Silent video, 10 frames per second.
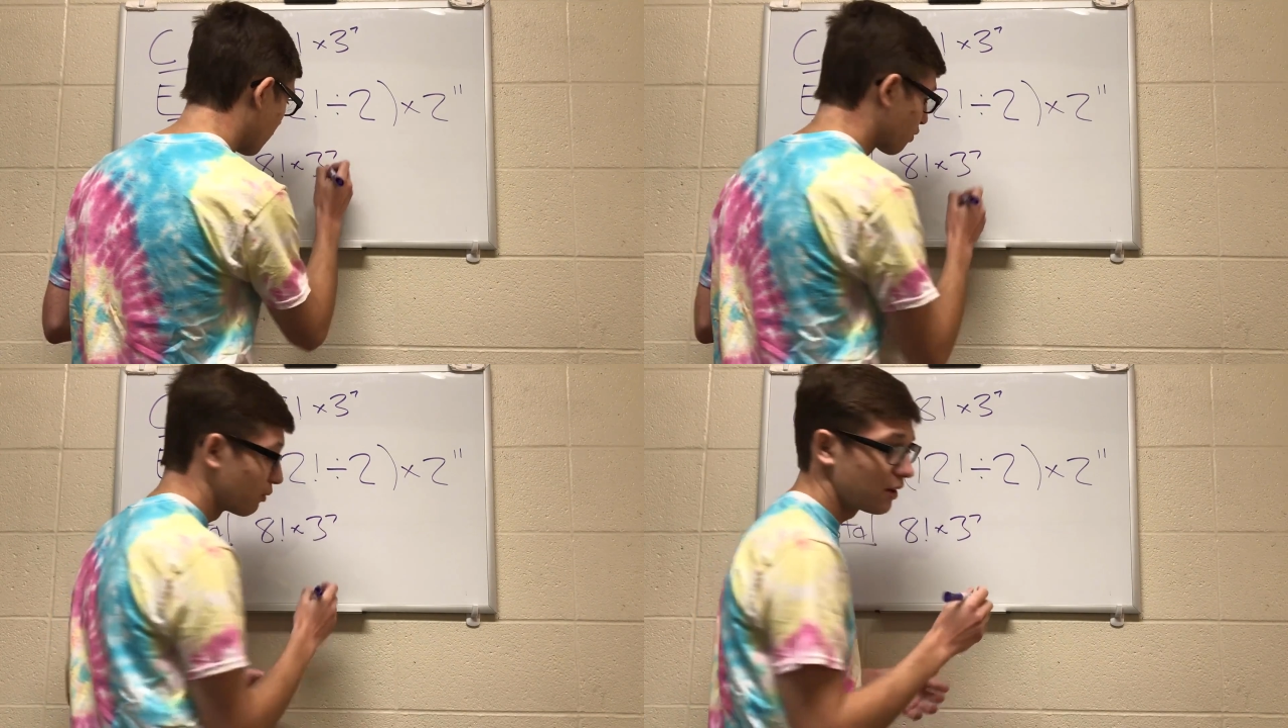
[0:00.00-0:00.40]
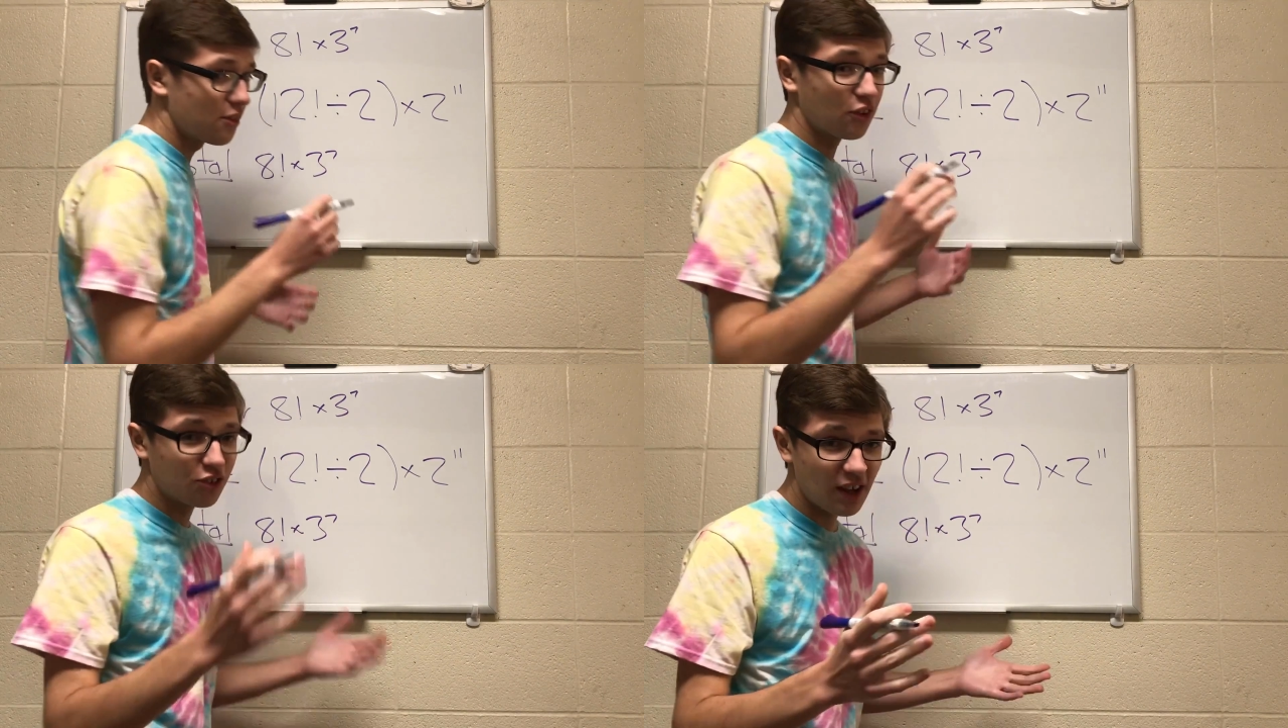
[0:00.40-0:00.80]
3 to
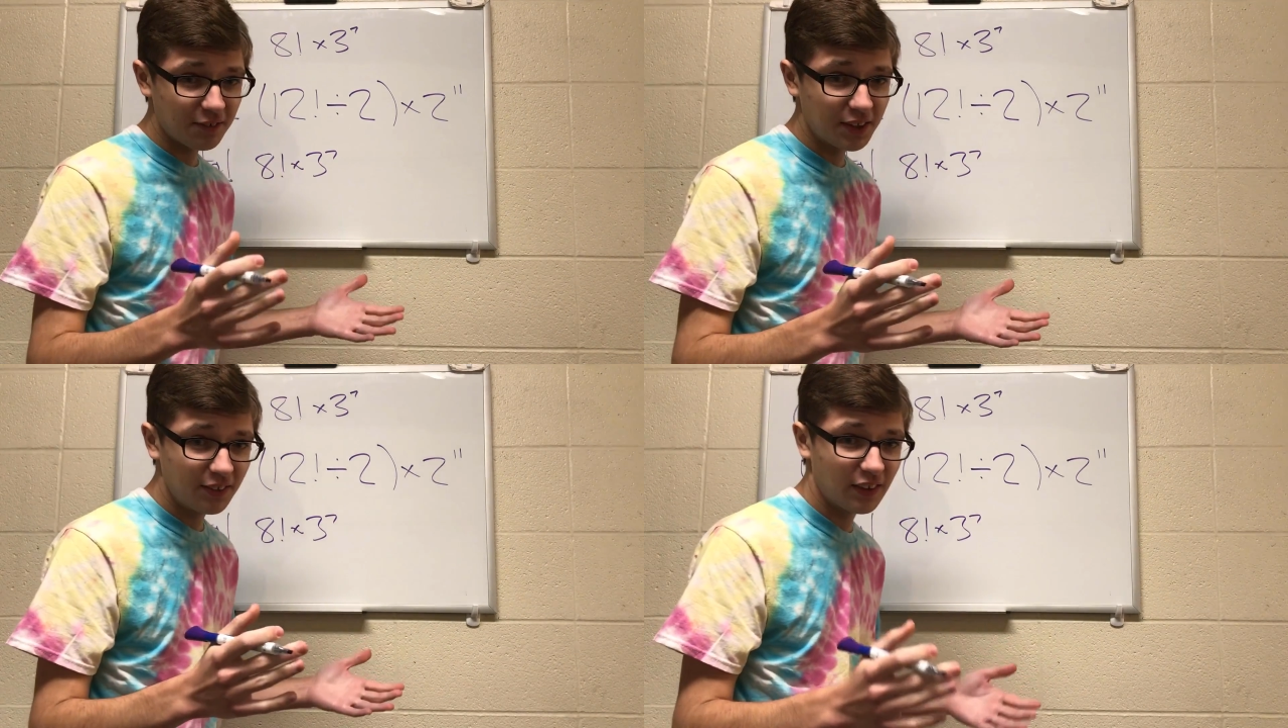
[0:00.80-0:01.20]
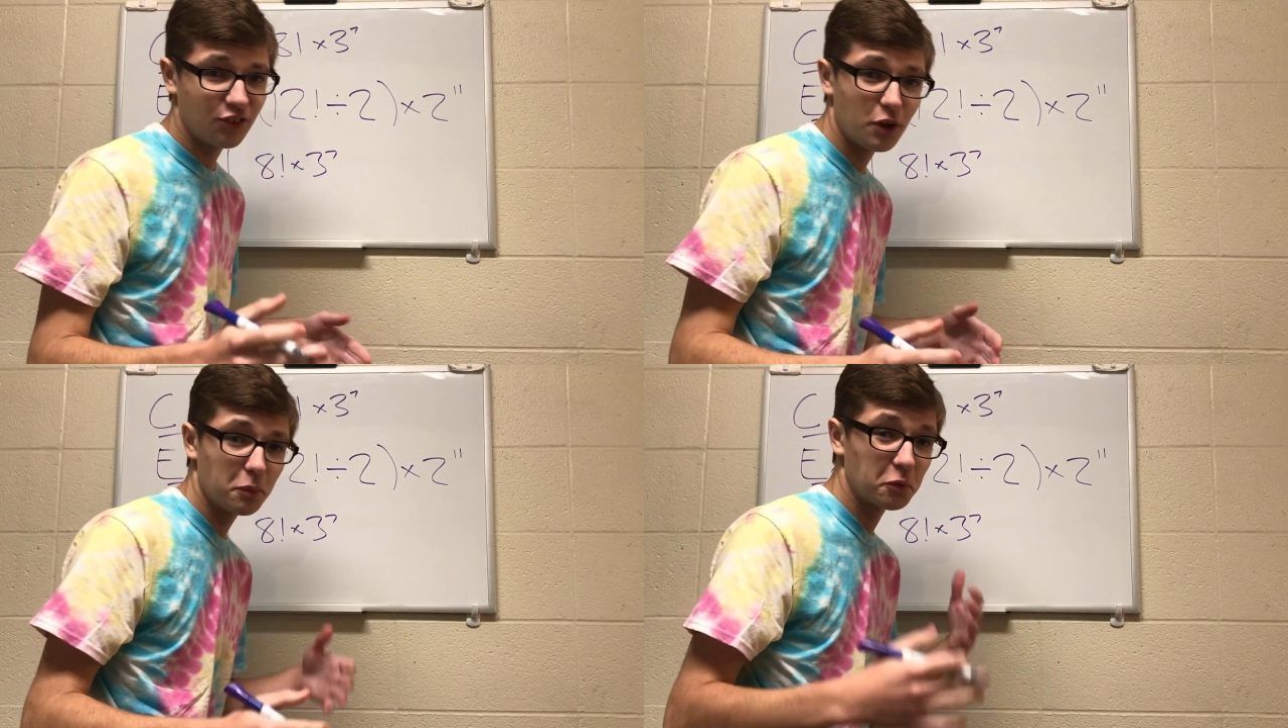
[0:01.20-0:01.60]
the 7, that's
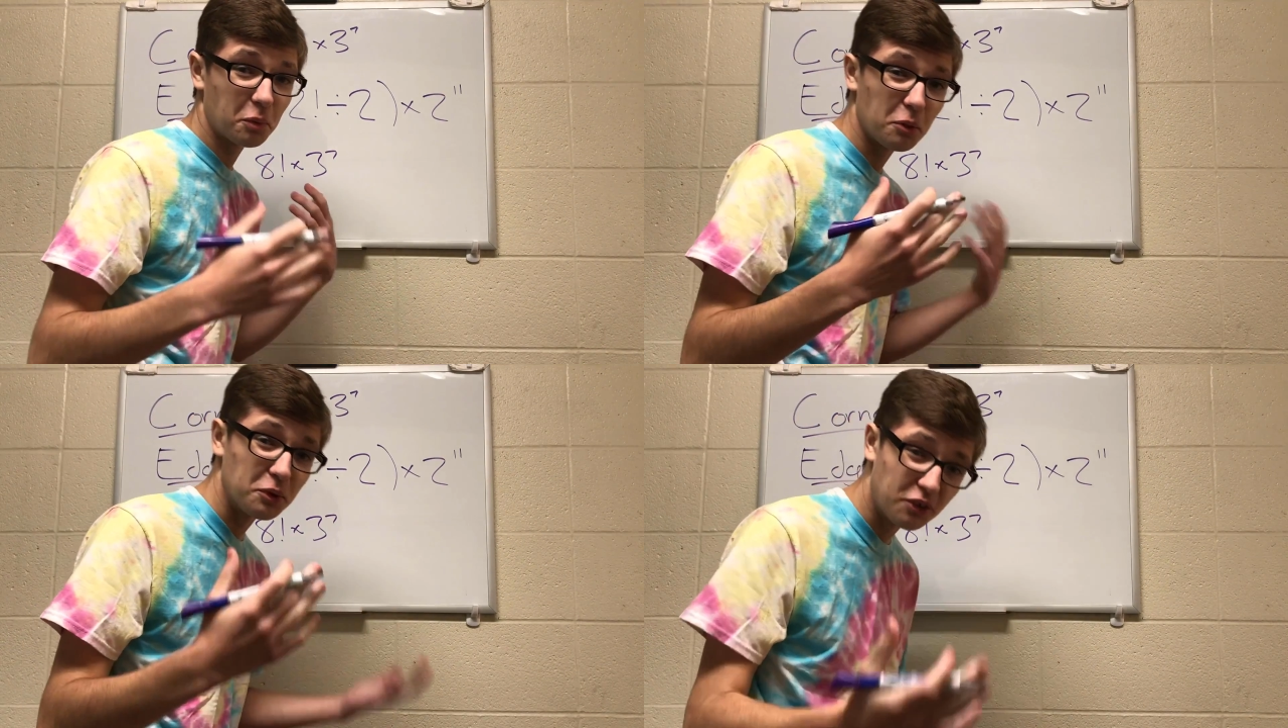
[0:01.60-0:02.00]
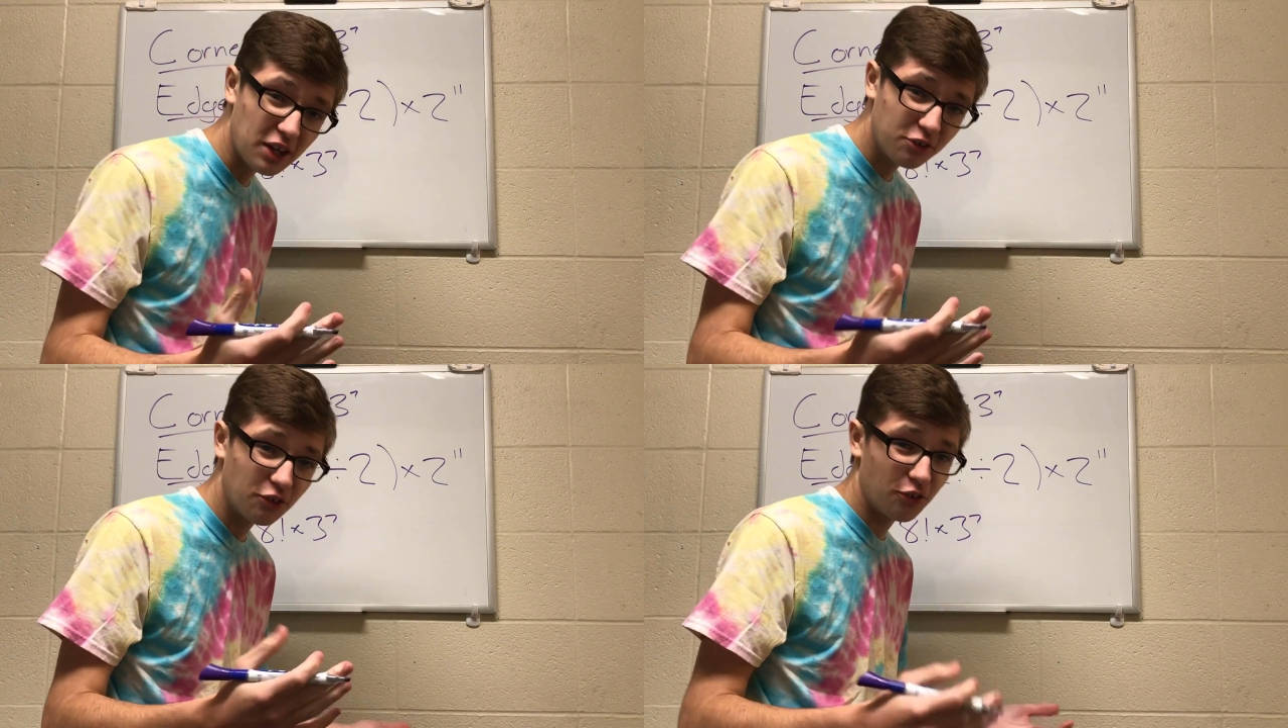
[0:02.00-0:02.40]
the number of
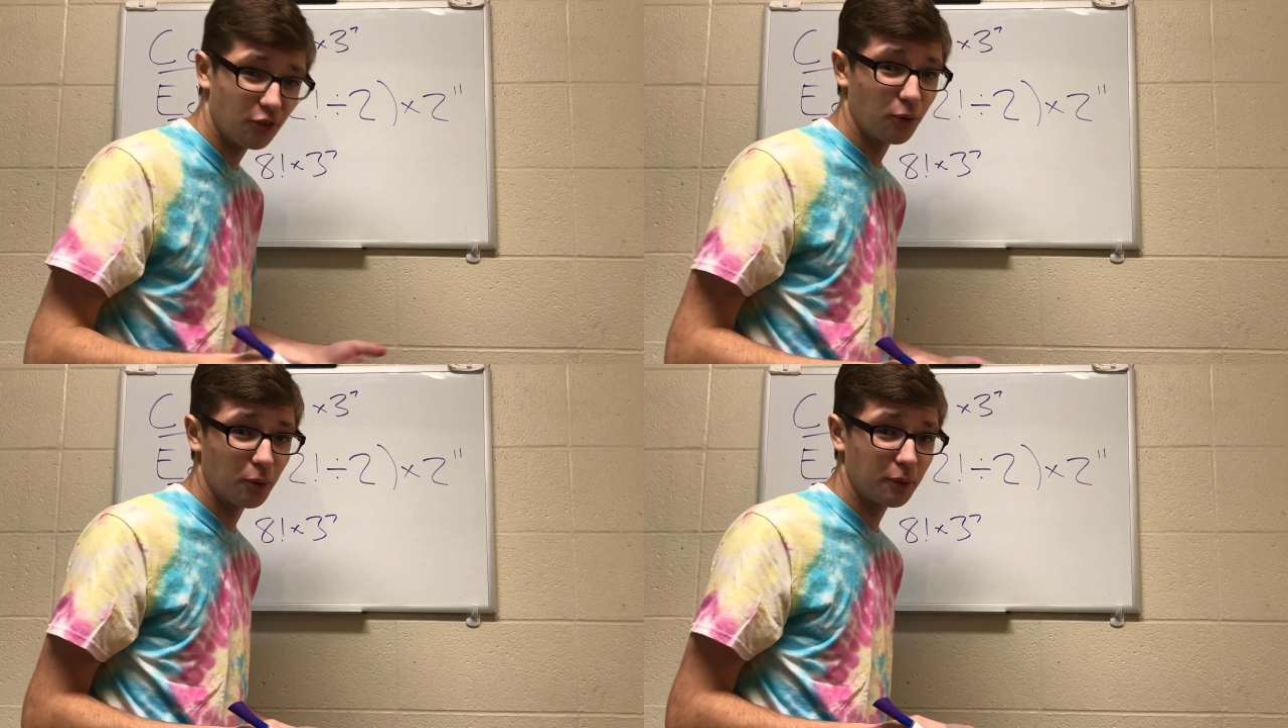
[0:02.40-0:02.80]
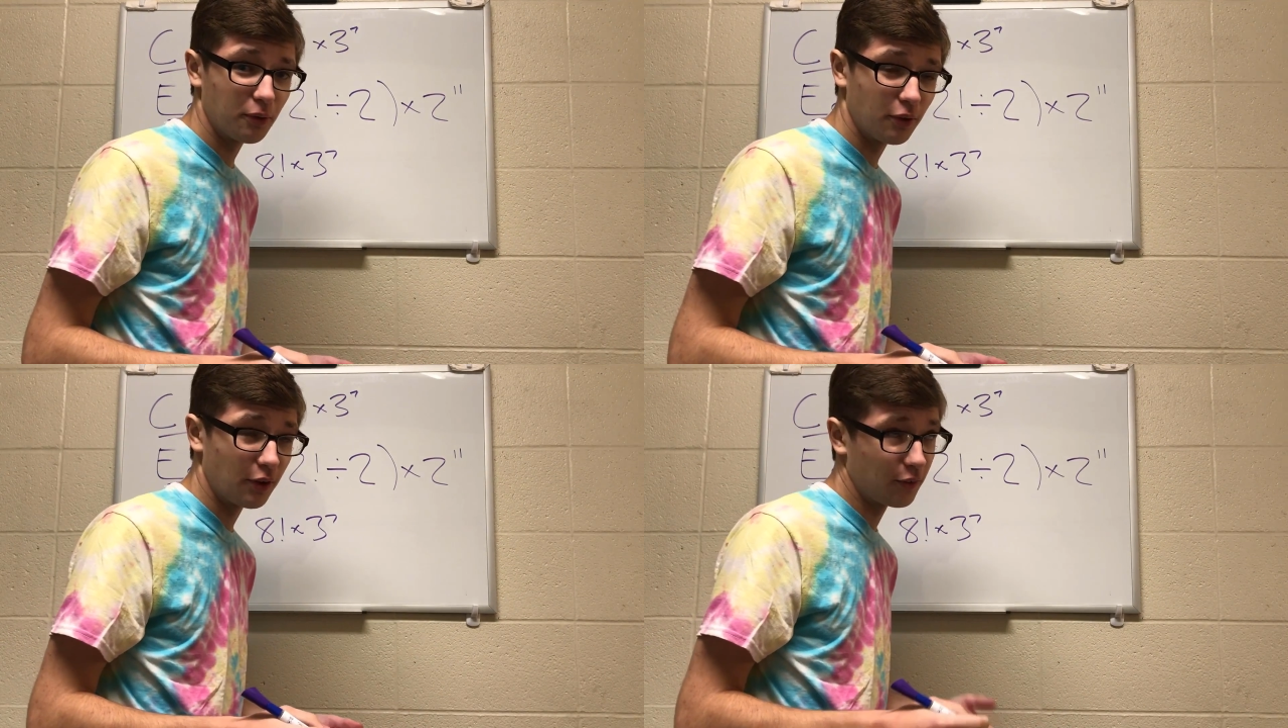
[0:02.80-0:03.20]
permutations that
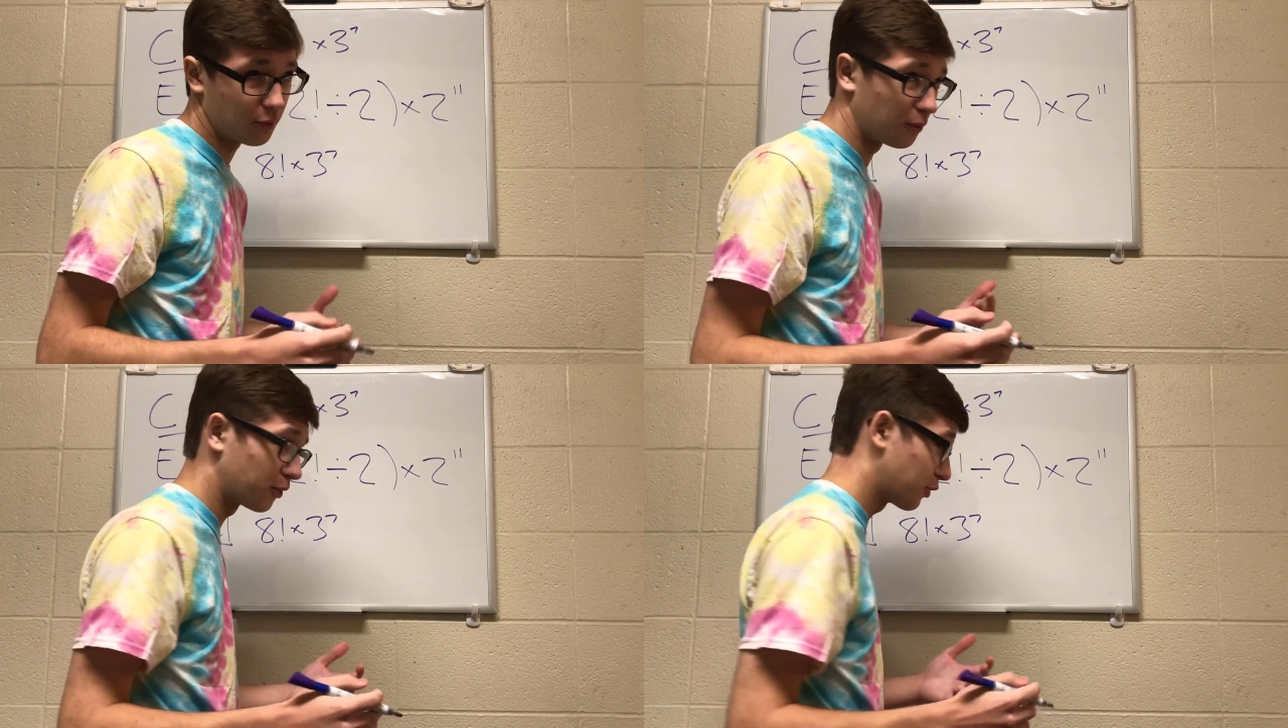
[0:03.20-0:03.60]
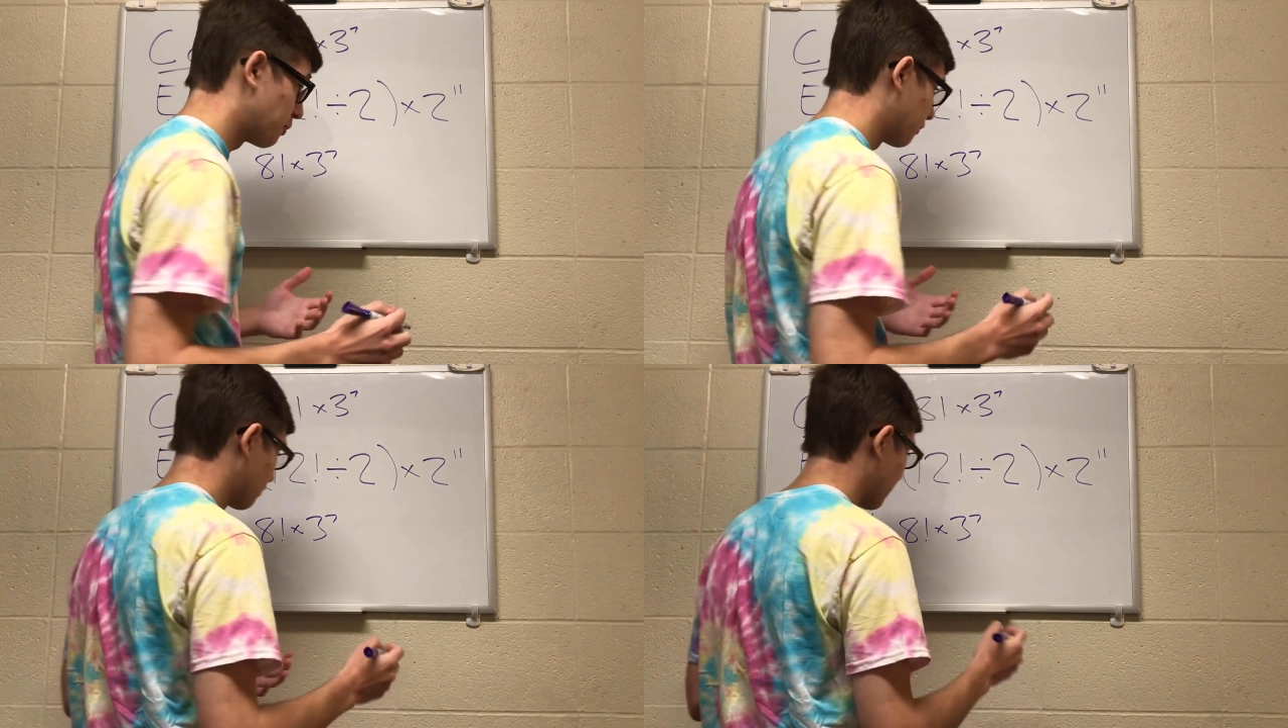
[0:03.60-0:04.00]
the corner
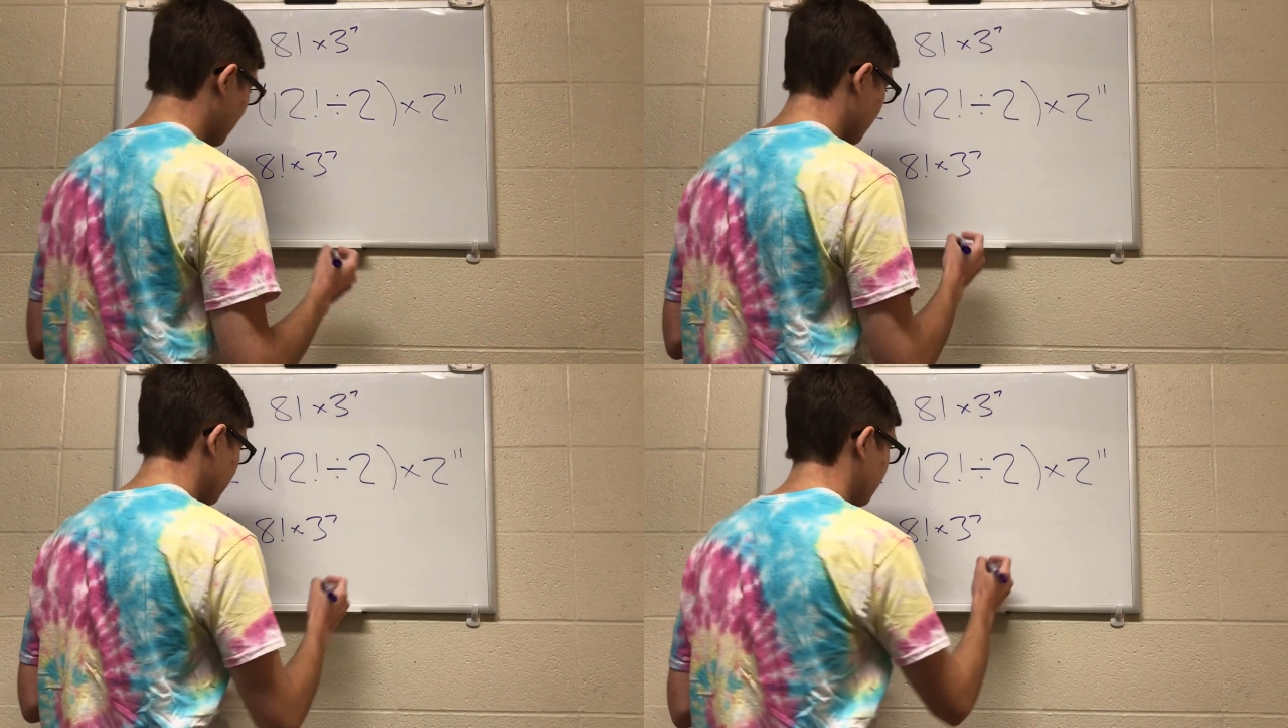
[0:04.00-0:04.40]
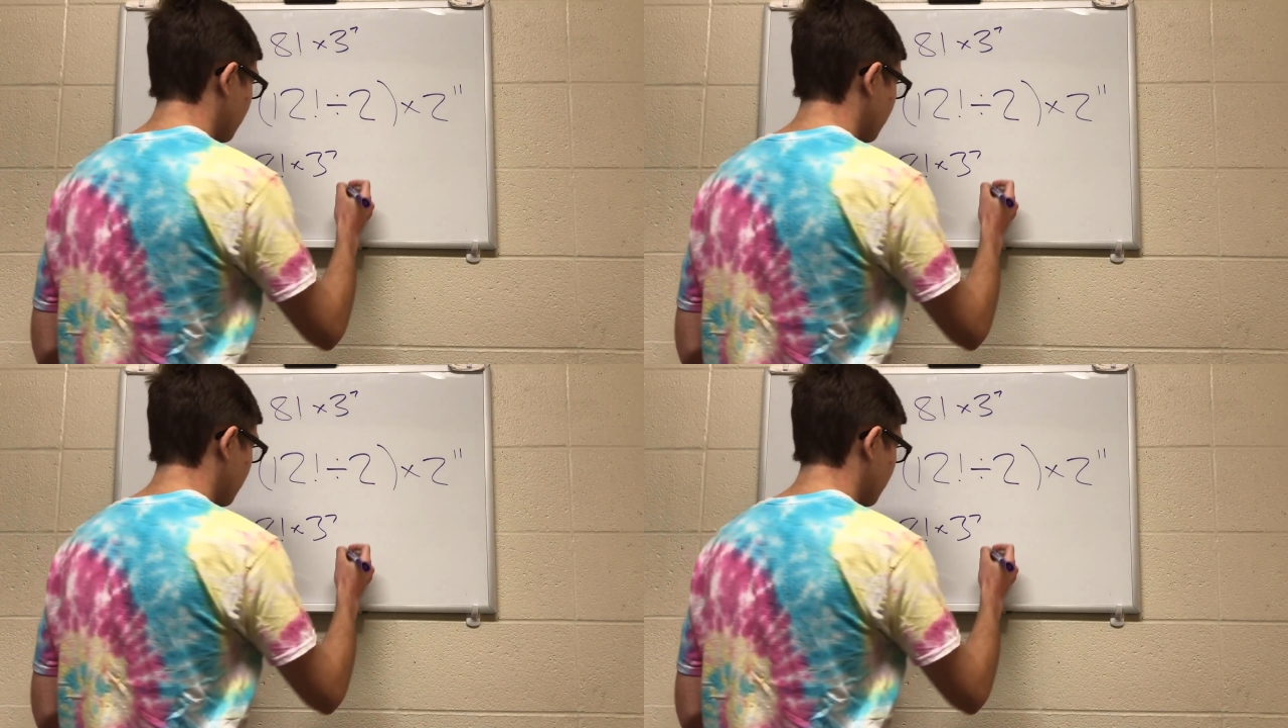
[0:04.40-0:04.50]
cubies can have,